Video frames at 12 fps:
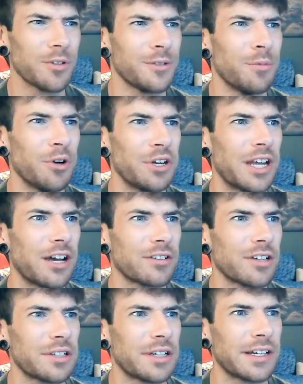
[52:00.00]
boy now,
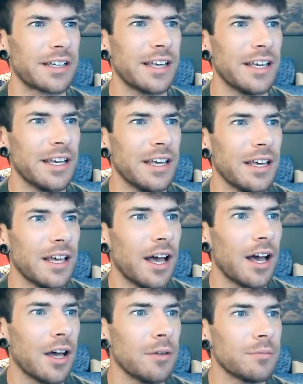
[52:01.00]
don't I?
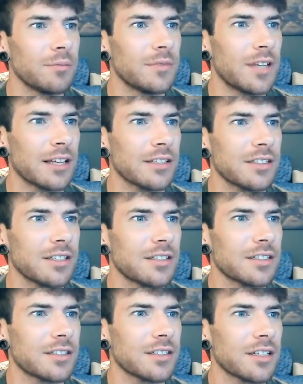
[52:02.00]
Nancy
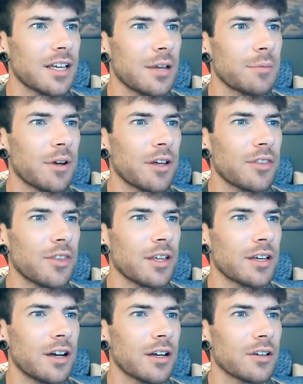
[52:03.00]
to skip. I
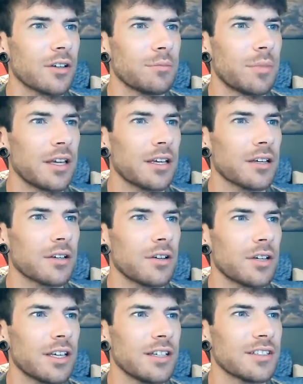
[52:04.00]
think I could bake
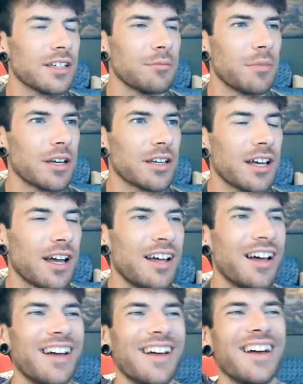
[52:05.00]
cookies in my car.
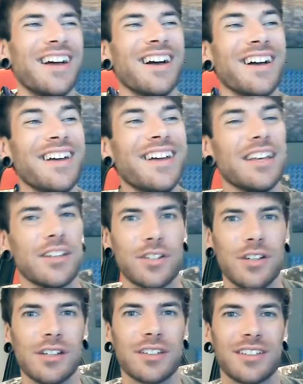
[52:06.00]
You
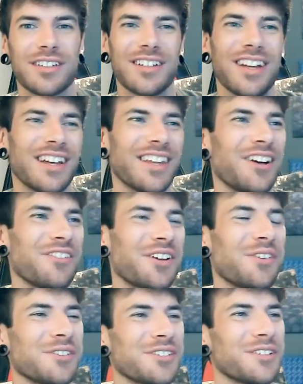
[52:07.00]
should. Like that would be
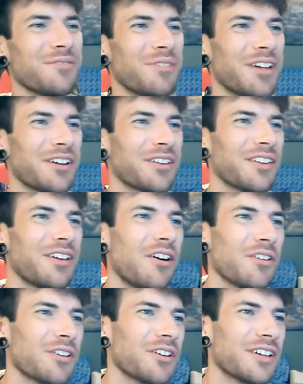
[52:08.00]
awesome. Like
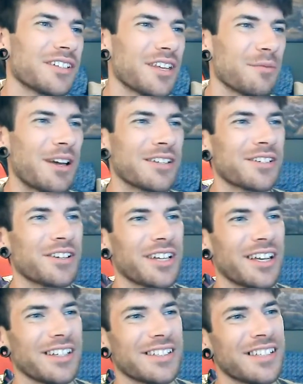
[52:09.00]
hot cookies are the best
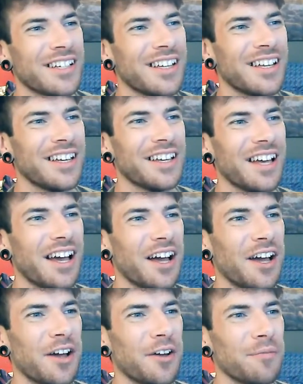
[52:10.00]
cookies.
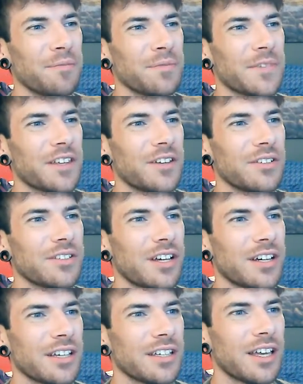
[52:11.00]

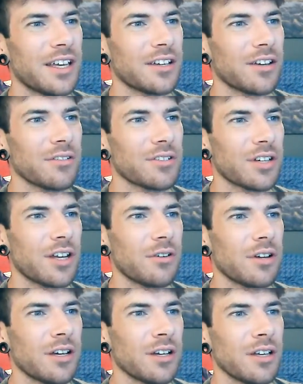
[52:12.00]
Qzi, yay, go
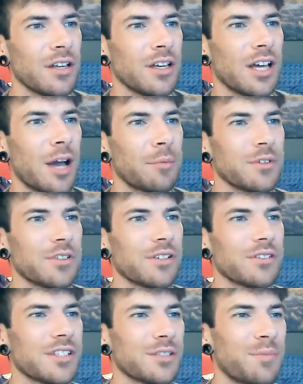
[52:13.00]
Shanoa. Apple
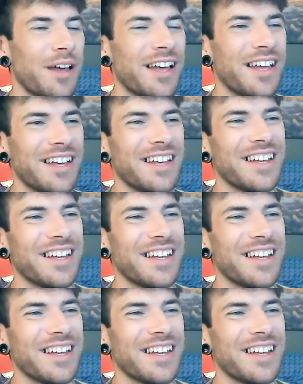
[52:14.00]
juice is bay.